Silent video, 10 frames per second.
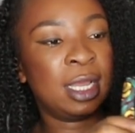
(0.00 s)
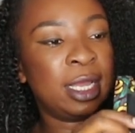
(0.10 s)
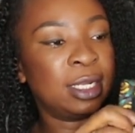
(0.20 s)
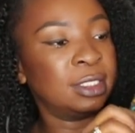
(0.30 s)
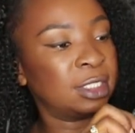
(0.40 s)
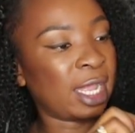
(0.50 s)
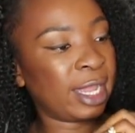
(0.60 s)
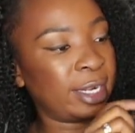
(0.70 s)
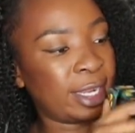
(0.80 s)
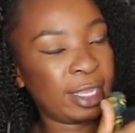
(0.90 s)
and
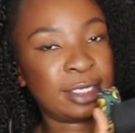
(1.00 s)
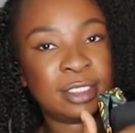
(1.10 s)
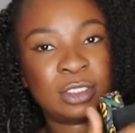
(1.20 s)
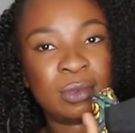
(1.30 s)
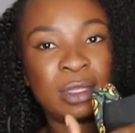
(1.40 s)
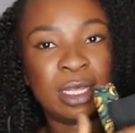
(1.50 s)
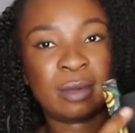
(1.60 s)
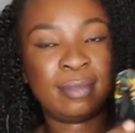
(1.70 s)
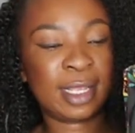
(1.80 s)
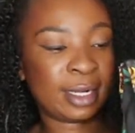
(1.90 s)
I lined it with like
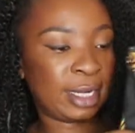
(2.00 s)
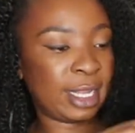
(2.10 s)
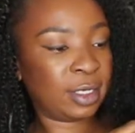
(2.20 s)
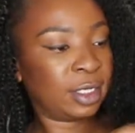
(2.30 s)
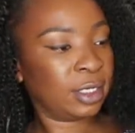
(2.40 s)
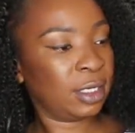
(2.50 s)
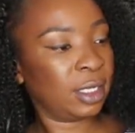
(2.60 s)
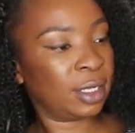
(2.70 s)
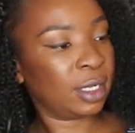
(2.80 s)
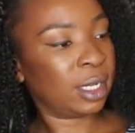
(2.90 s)
a black lining.
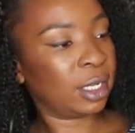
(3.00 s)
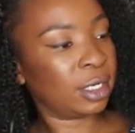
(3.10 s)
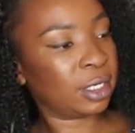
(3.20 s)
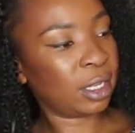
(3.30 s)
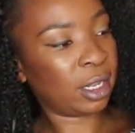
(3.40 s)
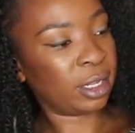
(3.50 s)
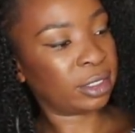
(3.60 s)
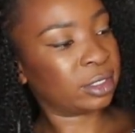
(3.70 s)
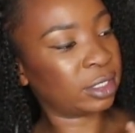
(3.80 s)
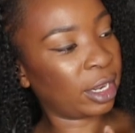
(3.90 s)
And yeah,
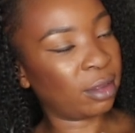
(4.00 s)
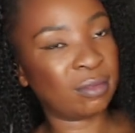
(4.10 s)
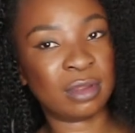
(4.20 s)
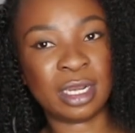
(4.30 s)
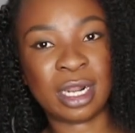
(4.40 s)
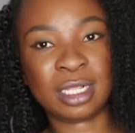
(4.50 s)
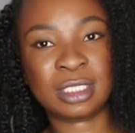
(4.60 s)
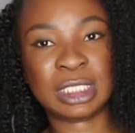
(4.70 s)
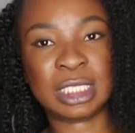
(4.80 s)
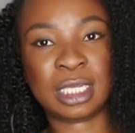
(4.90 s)
same
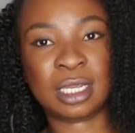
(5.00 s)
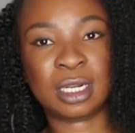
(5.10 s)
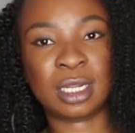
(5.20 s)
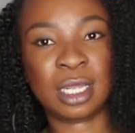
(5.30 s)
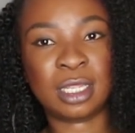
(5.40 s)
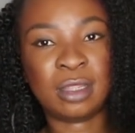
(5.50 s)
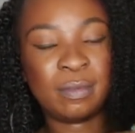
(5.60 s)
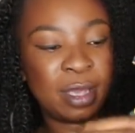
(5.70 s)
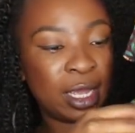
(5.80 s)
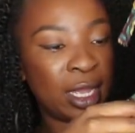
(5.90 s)
elastic at the
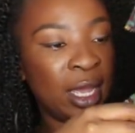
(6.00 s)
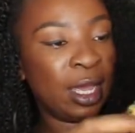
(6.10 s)
back.